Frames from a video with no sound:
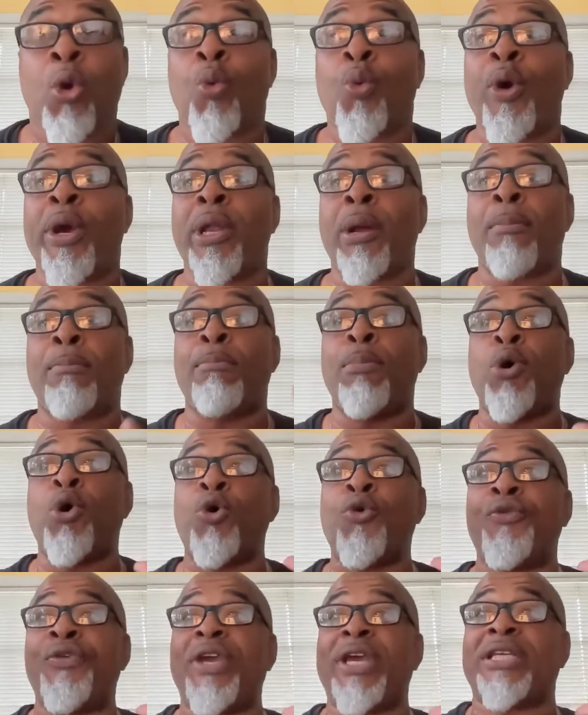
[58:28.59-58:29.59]
when a
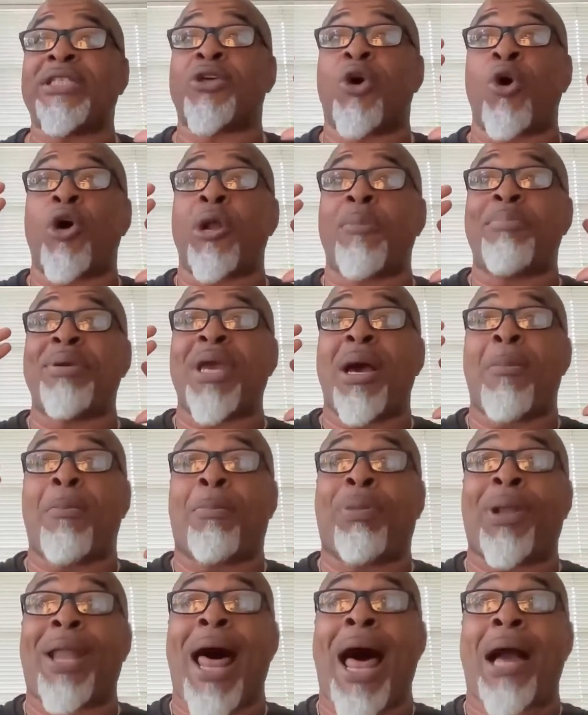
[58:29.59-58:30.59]
movie is going to be a
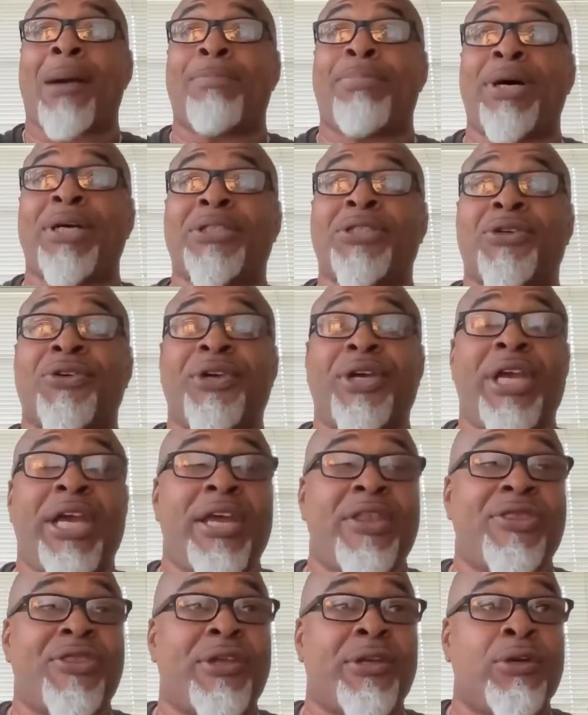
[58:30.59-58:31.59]
blockbuster
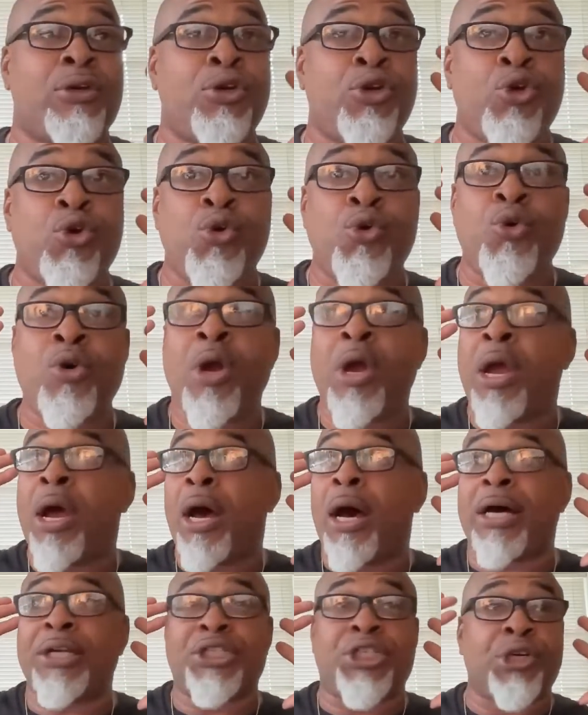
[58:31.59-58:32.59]
hit, the new
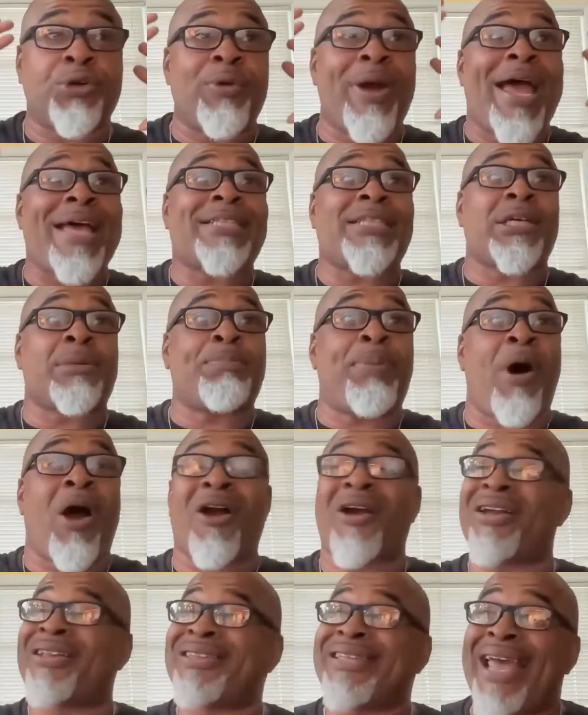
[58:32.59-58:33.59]
uh, Jurassic
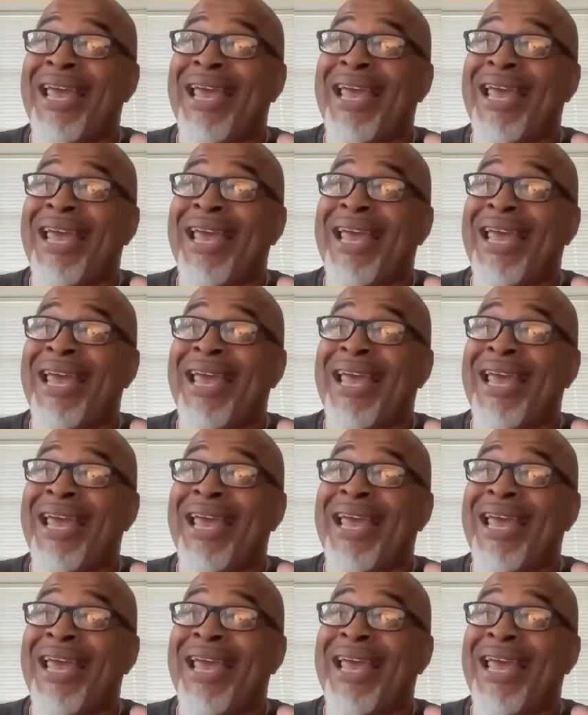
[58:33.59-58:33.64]
Park,